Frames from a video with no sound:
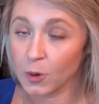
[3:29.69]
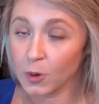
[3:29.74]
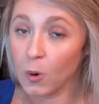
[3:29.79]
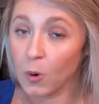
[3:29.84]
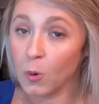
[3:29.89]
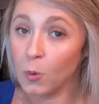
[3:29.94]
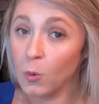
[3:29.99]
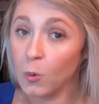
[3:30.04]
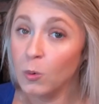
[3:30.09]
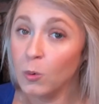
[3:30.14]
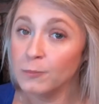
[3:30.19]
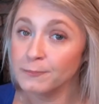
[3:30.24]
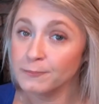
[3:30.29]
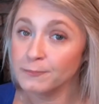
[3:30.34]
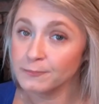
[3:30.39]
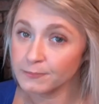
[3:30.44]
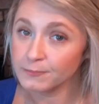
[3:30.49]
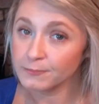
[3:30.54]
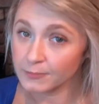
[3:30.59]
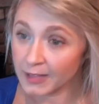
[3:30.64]
Oh,
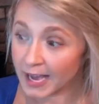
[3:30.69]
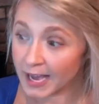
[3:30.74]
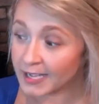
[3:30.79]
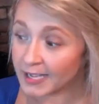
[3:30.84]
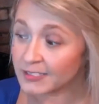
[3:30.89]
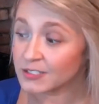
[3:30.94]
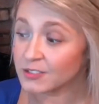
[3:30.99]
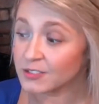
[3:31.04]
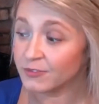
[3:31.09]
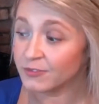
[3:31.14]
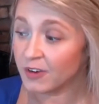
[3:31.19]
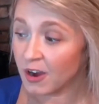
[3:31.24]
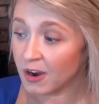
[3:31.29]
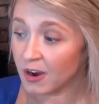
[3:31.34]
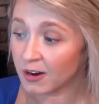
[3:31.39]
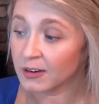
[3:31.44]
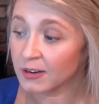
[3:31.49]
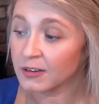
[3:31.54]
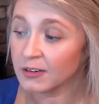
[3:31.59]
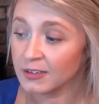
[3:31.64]
that's
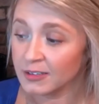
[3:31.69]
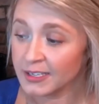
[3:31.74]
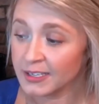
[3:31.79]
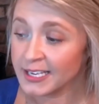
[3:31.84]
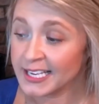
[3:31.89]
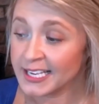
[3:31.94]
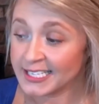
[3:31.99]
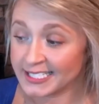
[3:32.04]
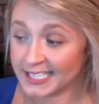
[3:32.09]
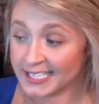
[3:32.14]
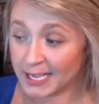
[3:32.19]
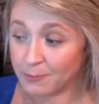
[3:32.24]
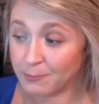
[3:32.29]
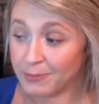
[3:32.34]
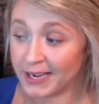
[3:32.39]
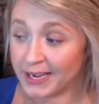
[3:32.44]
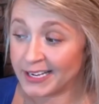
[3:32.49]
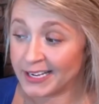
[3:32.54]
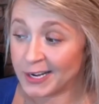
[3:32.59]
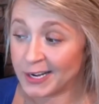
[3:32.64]
far, said
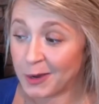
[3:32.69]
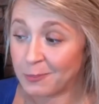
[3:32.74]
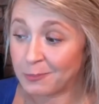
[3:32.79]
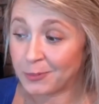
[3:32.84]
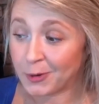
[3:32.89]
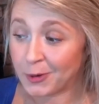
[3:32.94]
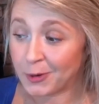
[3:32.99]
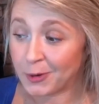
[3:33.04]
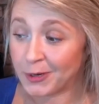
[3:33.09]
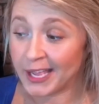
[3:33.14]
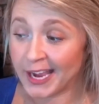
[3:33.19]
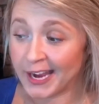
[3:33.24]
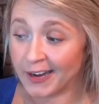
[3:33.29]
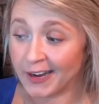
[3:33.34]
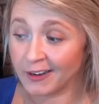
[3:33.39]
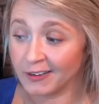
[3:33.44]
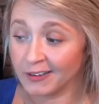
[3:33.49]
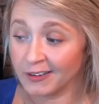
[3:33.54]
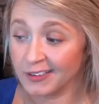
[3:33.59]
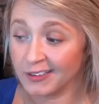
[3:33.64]
Big Nut Brown
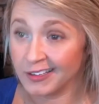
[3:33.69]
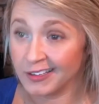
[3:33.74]
Hare.